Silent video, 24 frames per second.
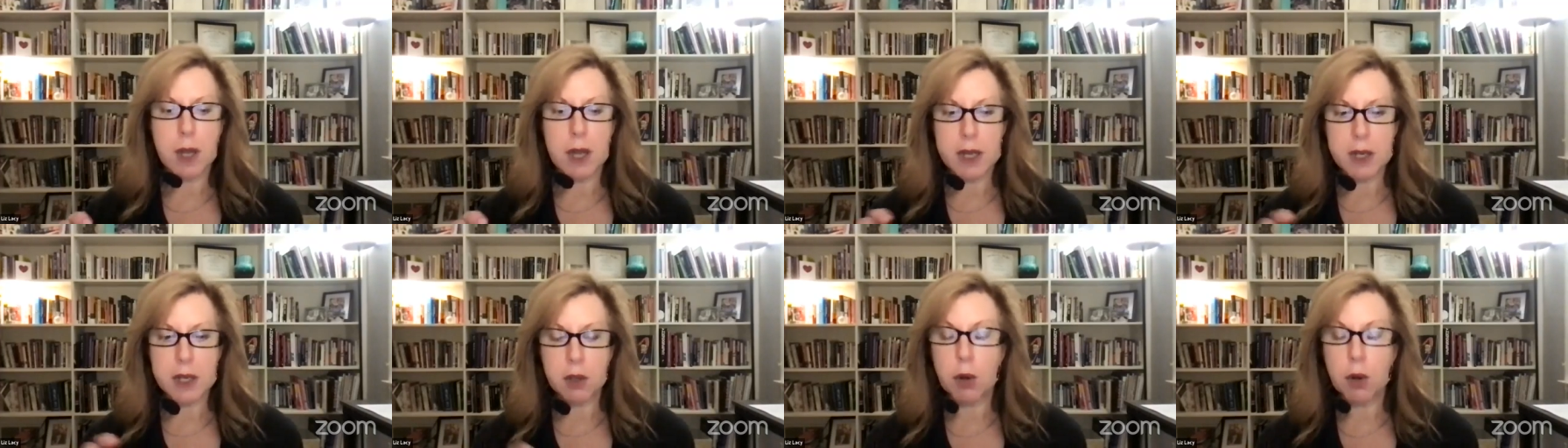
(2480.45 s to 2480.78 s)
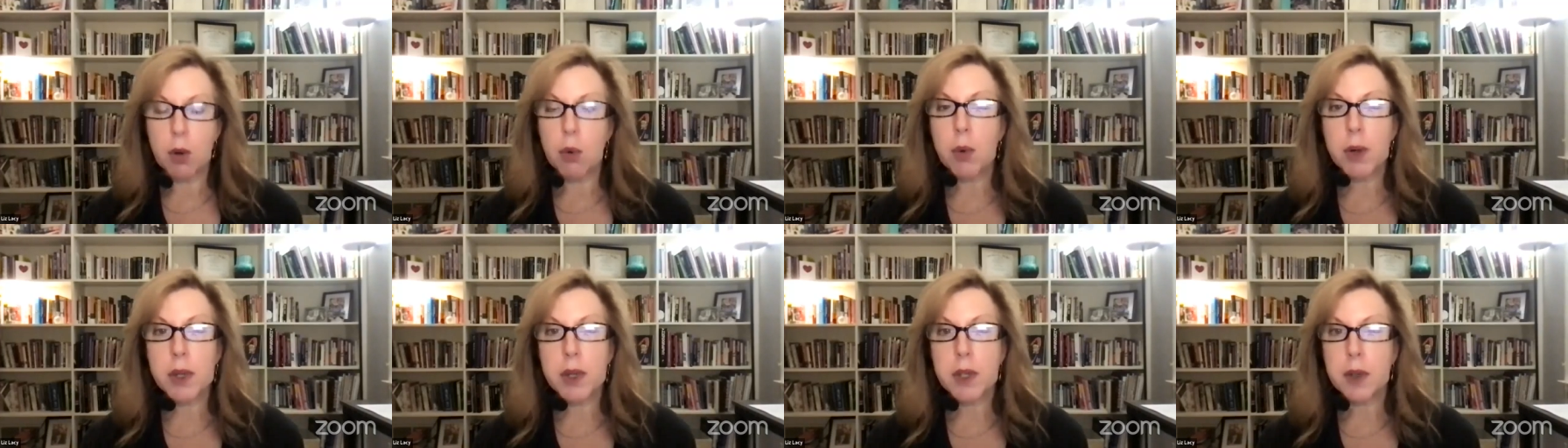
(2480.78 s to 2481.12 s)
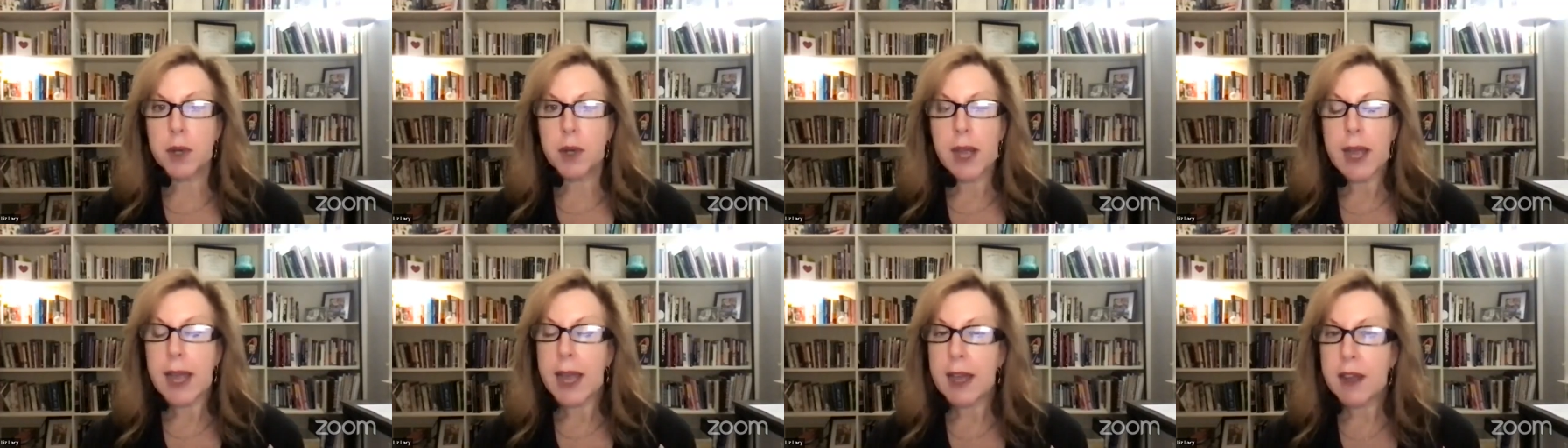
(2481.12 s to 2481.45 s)
i don't want
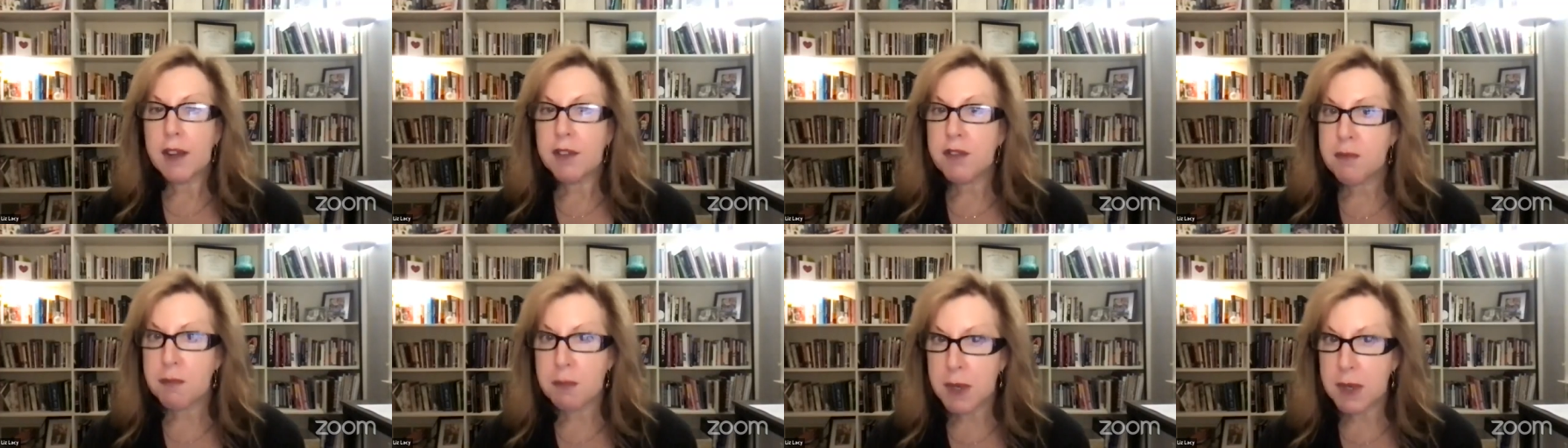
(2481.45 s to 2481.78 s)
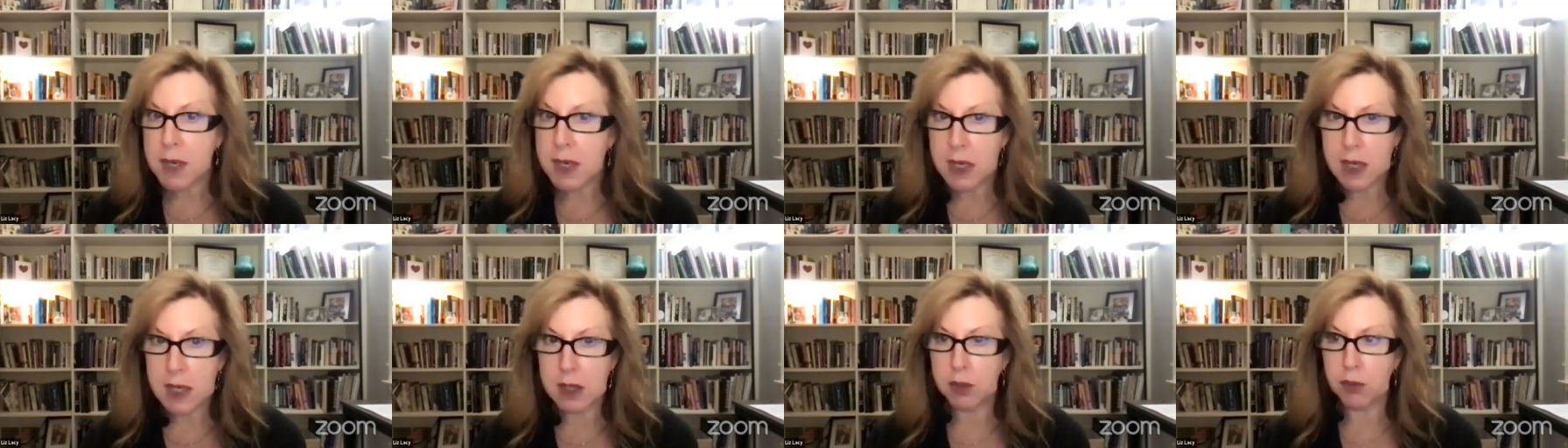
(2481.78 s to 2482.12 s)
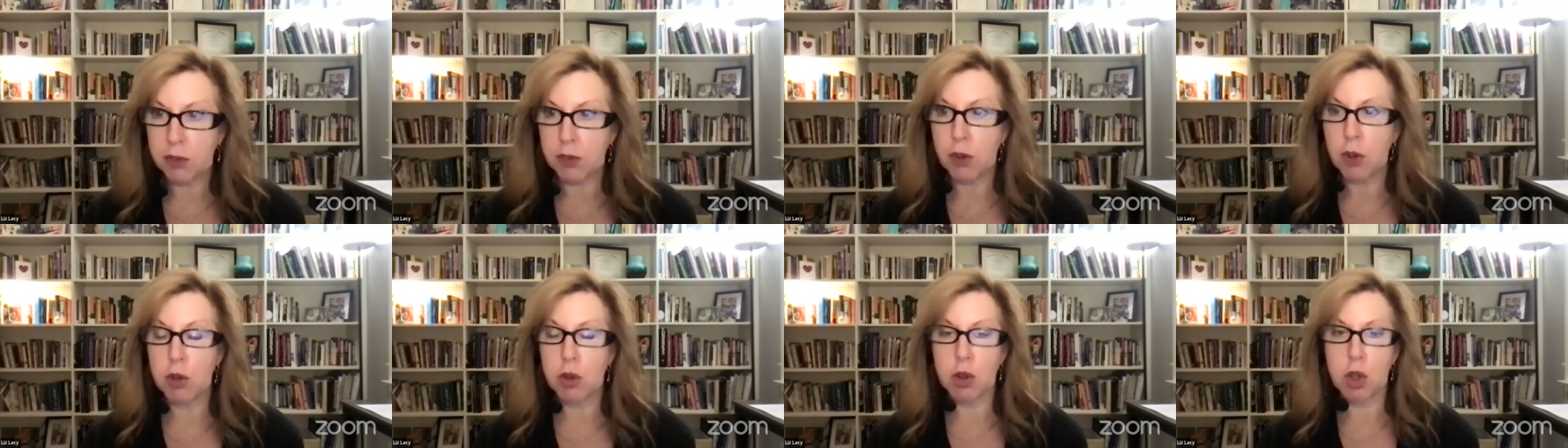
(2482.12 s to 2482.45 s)
you to have
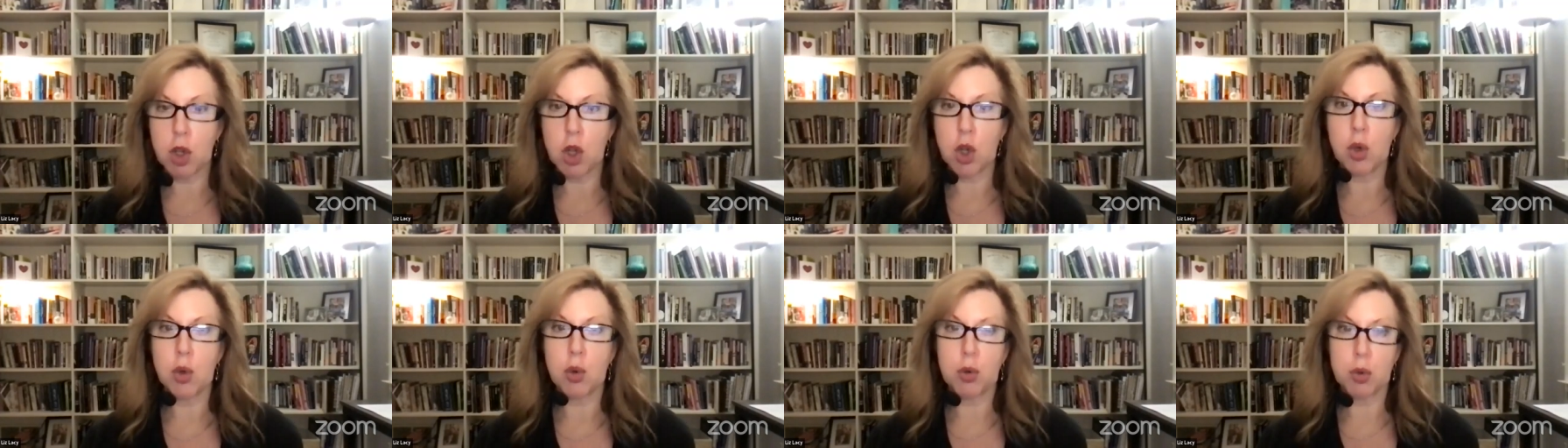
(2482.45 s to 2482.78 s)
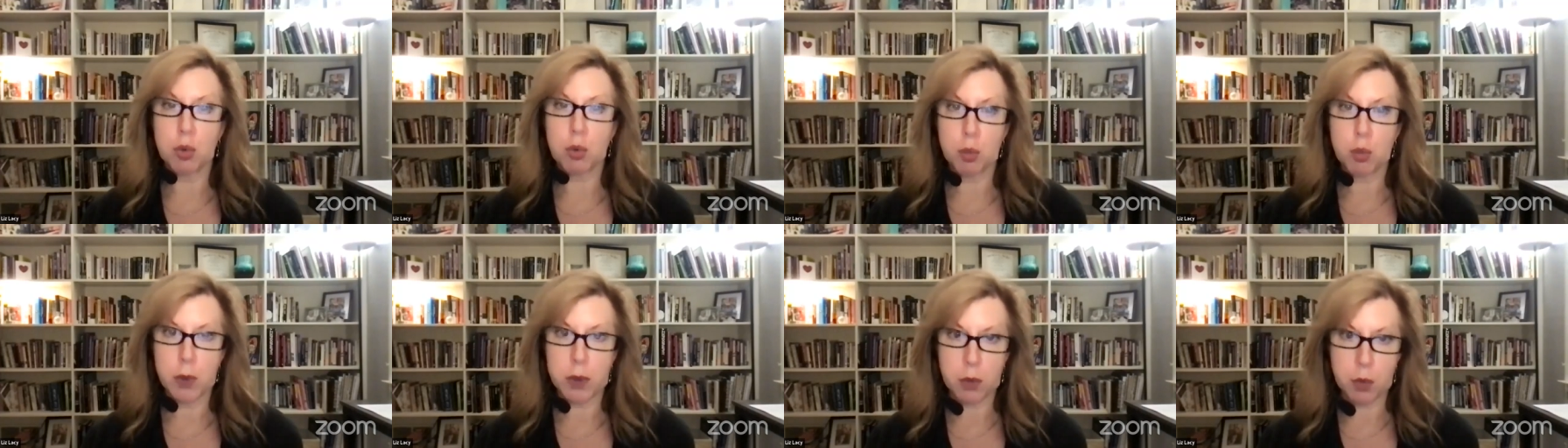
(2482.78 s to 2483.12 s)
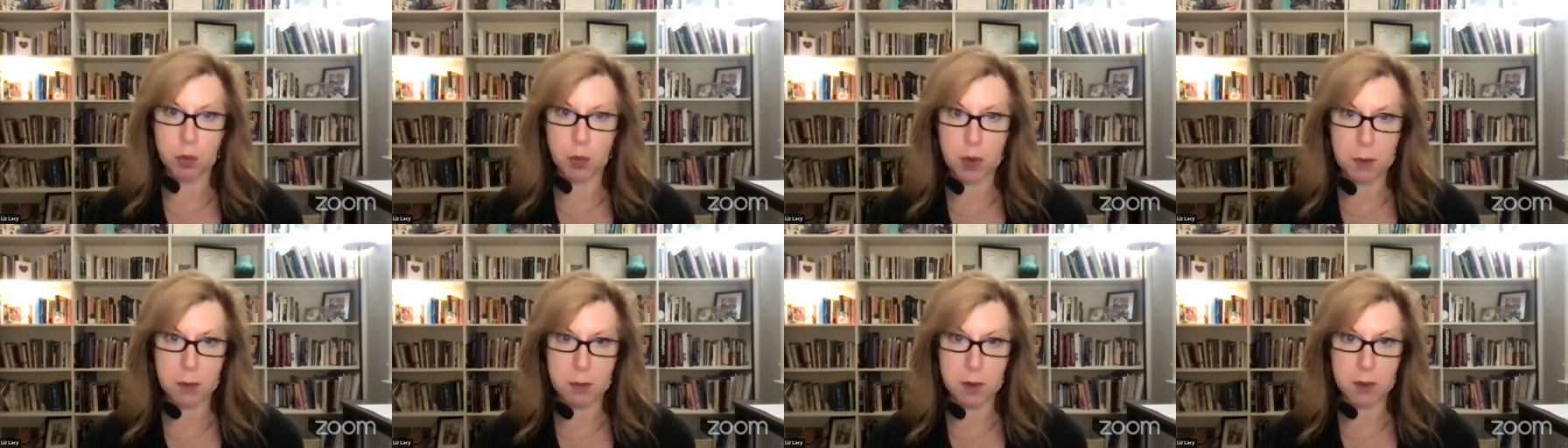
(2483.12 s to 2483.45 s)
meetings alone
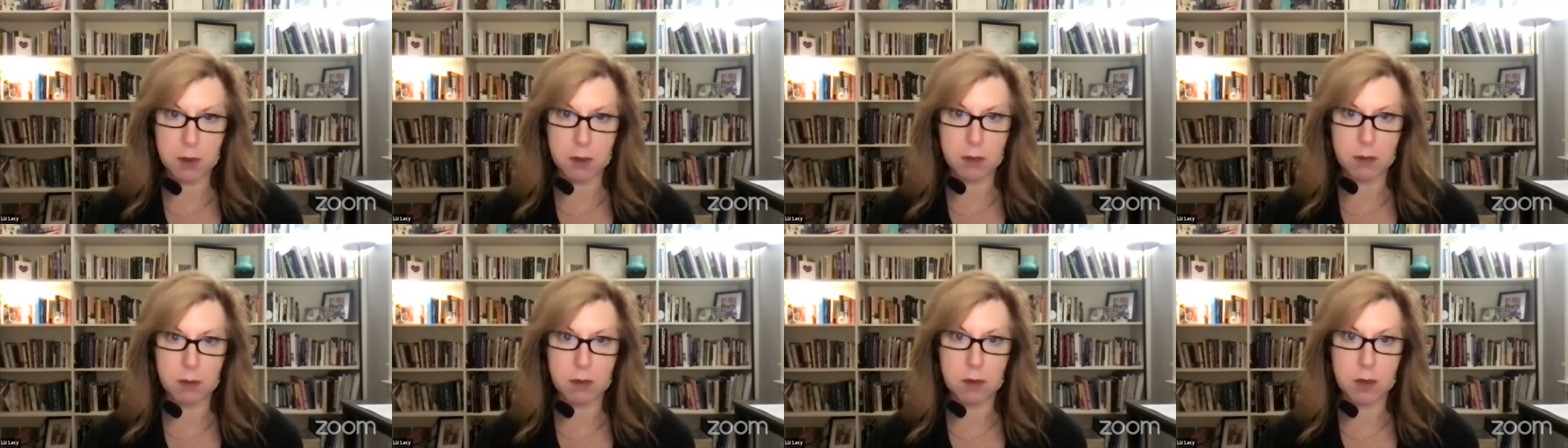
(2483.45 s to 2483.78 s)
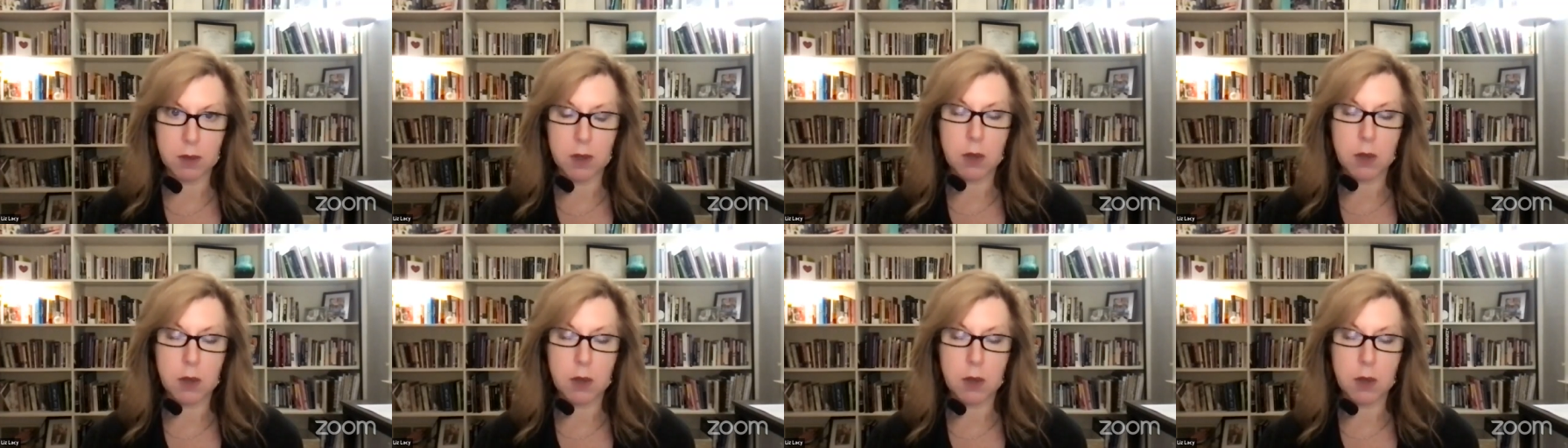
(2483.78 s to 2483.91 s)
with women